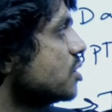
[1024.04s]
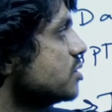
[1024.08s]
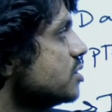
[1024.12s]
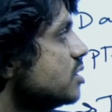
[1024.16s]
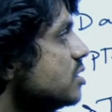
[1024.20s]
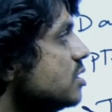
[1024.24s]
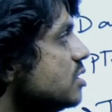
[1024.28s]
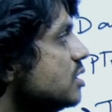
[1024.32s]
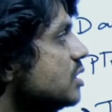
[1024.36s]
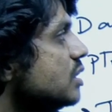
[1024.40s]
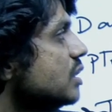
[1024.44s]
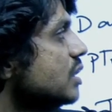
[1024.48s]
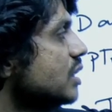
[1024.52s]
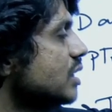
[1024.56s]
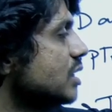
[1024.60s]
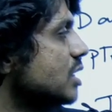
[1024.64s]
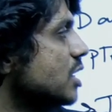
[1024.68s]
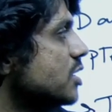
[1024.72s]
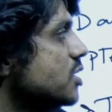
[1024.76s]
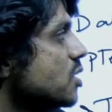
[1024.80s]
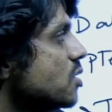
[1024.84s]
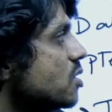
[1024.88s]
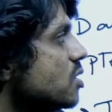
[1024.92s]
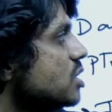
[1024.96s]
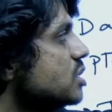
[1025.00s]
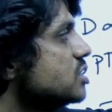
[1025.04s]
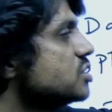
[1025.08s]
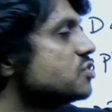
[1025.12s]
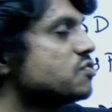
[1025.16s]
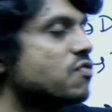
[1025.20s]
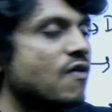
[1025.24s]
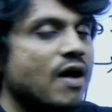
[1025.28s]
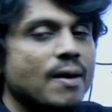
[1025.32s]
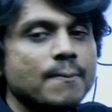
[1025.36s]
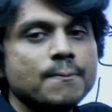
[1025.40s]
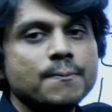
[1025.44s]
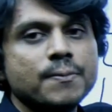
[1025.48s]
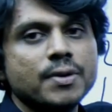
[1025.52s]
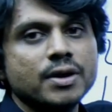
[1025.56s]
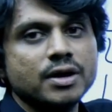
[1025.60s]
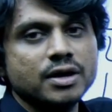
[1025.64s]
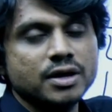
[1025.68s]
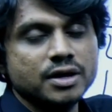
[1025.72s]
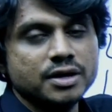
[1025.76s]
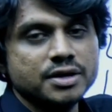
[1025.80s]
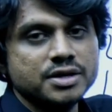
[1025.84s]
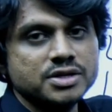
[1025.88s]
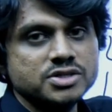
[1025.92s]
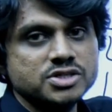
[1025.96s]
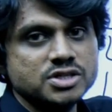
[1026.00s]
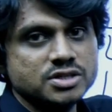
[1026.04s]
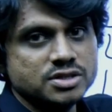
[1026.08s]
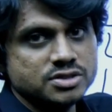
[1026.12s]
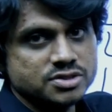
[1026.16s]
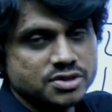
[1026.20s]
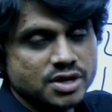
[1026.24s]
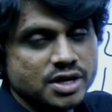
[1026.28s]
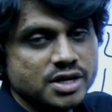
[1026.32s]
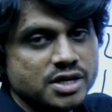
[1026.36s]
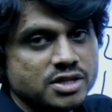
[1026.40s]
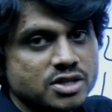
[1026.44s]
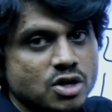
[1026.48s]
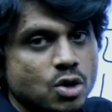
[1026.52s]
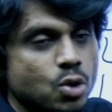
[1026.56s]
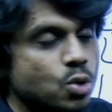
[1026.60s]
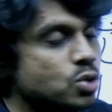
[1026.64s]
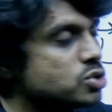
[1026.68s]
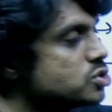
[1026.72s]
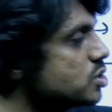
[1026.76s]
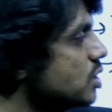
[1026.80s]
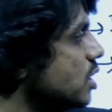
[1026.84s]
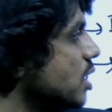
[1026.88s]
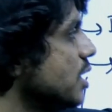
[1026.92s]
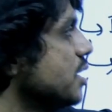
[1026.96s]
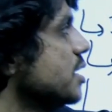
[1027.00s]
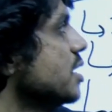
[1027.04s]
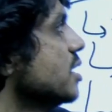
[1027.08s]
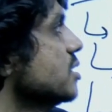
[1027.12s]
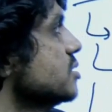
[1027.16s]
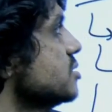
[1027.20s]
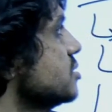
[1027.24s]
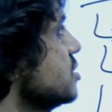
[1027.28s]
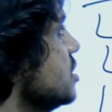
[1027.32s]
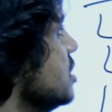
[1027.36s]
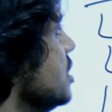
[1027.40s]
in the littoral and swamp regions, right, in the coastal areas.